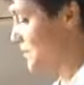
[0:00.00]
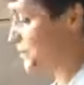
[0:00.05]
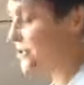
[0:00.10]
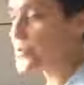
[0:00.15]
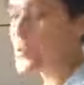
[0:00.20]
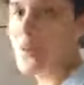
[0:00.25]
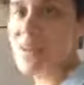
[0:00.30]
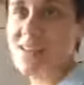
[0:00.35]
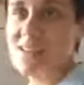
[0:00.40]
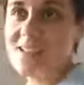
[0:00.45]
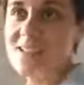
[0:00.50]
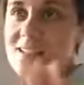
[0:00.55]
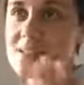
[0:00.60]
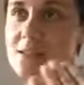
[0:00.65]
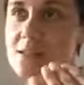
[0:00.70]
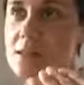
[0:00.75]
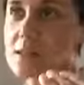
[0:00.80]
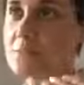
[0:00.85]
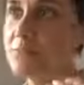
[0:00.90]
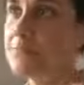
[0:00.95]
just want
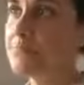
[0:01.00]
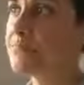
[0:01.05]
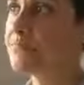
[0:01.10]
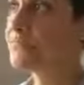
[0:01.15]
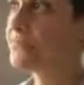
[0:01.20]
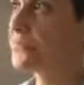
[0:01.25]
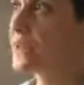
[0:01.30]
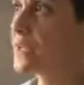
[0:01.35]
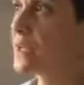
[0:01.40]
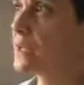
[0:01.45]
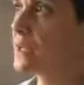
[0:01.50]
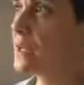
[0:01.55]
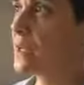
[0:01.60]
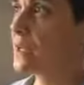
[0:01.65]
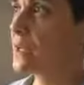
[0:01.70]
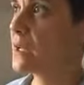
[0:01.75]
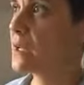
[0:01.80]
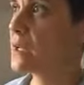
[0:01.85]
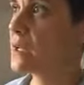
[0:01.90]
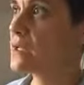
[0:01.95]
it
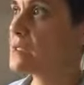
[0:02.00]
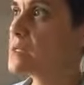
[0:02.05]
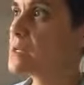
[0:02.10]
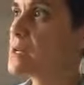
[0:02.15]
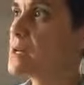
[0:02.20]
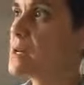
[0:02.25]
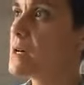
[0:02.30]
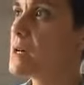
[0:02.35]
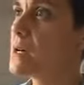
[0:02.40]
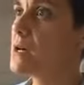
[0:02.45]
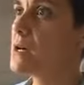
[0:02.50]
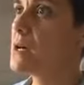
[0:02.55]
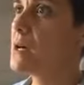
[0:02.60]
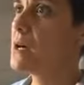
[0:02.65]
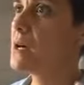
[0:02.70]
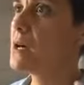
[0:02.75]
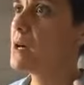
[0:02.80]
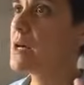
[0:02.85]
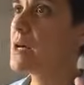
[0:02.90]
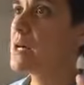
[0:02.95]

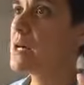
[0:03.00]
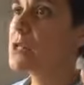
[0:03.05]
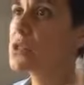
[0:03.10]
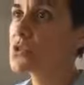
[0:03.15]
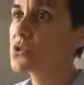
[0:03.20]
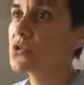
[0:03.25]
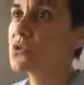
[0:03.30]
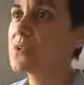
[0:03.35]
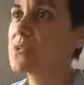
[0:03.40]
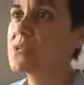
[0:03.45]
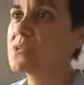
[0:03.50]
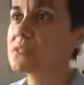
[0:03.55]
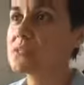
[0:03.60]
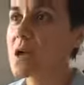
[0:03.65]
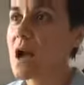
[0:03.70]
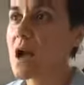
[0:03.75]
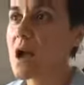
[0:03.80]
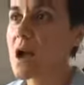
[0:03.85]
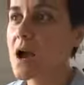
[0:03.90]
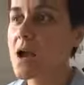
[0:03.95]
to increase
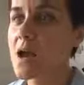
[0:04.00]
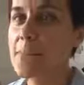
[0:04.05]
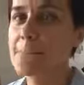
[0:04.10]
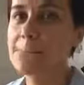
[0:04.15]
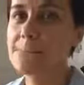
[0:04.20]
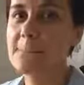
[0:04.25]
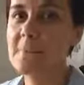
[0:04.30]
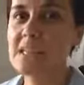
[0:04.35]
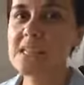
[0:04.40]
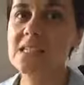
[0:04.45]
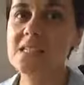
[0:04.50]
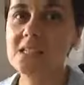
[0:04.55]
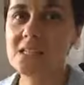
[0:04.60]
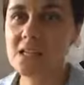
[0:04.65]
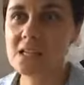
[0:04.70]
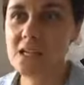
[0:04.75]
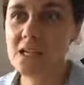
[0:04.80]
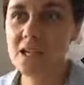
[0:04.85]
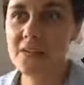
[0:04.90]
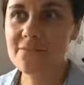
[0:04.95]
that kind of
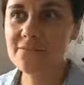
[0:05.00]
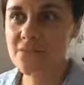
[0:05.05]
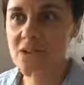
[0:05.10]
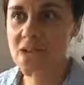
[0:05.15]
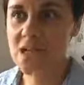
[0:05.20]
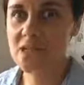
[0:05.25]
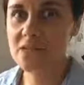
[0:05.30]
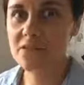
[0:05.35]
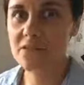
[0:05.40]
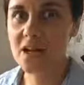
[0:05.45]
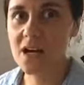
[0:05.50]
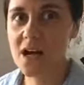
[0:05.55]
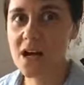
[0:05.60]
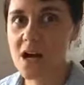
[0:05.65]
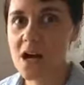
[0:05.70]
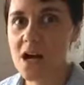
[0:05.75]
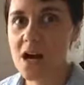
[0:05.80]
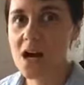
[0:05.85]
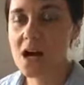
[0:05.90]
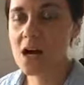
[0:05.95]
meaty flavour,
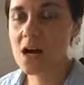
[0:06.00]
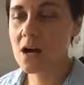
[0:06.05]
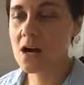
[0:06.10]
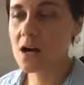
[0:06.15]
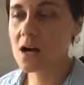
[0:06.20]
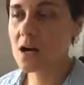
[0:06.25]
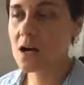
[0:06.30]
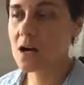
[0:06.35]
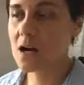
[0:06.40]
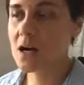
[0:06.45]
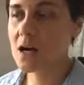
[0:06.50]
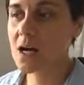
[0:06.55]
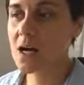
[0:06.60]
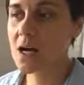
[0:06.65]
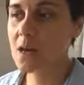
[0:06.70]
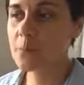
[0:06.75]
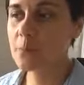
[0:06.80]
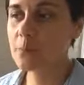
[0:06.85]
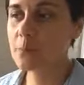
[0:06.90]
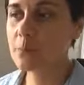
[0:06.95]

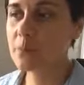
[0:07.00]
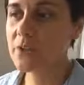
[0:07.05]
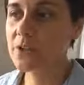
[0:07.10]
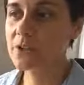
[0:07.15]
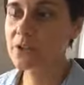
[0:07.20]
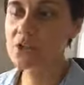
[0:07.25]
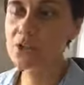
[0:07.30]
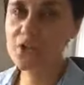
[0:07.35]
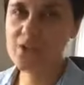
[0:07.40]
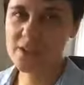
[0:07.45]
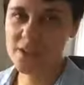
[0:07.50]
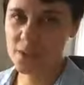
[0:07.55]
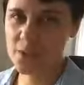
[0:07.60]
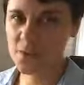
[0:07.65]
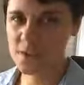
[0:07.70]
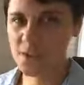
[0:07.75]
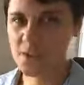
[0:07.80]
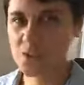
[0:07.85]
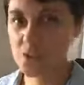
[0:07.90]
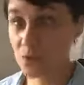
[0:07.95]
but not so that
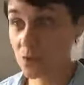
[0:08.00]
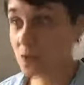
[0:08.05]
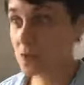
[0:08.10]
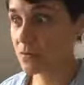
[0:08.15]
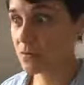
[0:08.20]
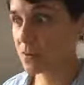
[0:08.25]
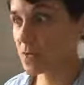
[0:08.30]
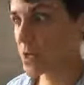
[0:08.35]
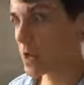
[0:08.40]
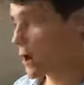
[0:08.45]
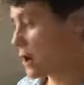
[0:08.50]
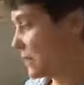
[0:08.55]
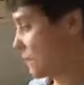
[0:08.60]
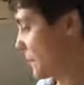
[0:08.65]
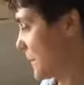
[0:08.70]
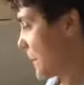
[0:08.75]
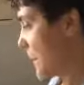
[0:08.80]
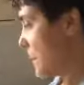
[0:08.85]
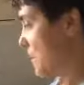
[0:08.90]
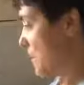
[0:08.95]
it's really
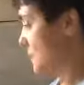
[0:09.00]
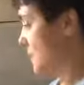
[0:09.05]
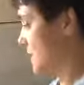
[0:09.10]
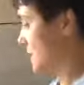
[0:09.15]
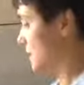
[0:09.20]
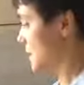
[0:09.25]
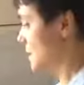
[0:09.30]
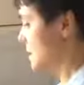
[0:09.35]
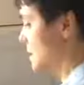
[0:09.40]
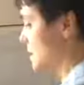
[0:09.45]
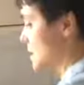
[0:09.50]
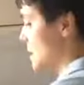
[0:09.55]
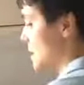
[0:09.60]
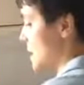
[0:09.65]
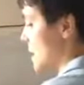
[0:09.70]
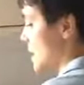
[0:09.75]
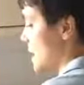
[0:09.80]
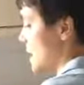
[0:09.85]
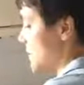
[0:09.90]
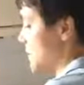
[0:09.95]
overpowering.
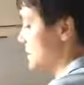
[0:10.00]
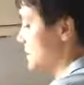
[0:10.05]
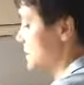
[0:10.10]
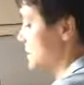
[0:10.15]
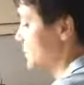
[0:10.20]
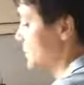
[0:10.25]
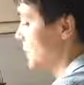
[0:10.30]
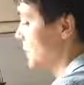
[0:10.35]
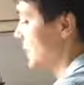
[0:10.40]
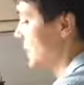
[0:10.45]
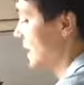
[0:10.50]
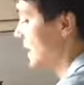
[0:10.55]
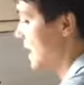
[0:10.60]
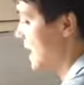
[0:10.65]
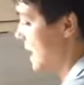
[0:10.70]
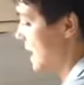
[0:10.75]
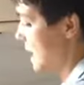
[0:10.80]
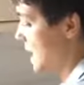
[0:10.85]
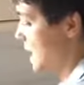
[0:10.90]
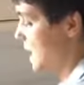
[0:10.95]
So we're going to
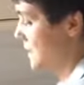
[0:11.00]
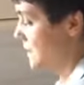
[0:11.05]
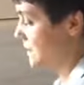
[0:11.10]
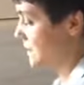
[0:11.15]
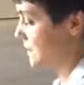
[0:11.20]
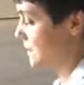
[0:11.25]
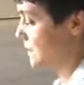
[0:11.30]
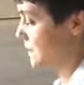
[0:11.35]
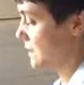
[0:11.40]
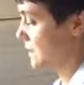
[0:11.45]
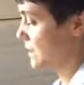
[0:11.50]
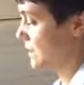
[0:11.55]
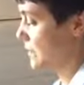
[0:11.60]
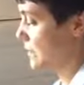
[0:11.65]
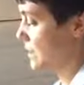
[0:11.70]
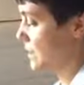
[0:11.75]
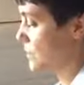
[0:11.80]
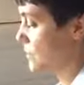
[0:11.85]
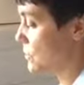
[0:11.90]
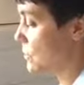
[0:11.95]
add
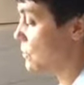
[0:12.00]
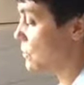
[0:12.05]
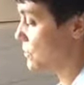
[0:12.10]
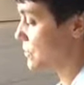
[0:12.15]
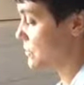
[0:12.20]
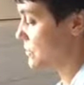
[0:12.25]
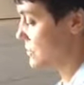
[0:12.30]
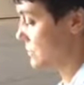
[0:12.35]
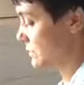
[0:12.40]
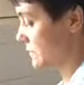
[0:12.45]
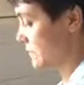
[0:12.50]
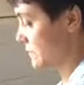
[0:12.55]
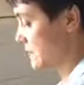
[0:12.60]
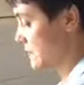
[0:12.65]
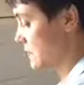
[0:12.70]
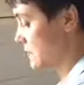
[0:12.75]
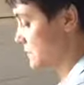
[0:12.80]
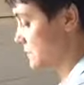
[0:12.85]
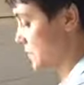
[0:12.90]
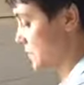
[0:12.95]
about 1/4
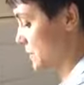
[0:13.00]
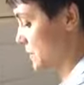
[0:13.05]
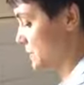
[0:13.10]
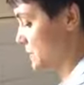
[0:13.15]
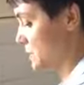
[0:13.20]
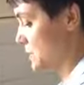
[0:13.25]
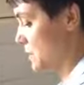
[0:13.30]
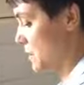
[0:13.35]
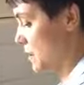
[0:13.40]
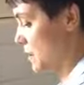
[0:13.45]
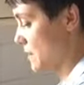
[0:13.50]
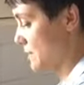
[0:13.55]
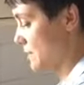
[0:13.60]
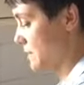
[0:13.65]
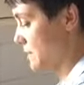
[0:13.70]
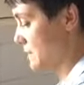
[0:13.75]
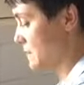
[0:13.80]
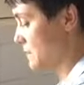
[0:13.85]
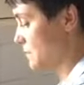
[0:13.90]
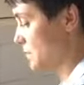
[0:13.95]
teaspoon to 1/2
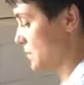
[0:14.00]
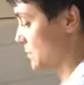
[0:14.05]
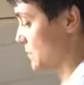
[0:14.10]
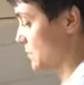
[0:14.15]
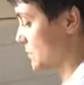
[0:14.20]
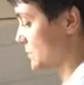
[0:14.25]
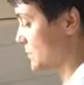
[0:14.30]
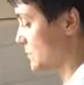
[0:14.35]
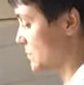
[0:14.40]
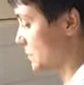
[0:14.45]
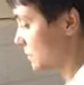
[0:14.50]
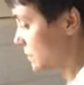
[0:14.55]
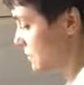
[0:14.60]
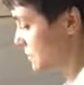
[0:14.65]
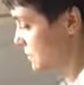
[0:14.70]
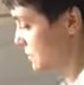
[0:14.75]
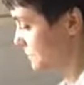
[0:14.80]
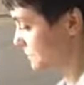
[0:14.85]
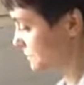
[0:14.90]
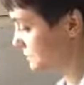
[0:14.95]
teaspoon of salt.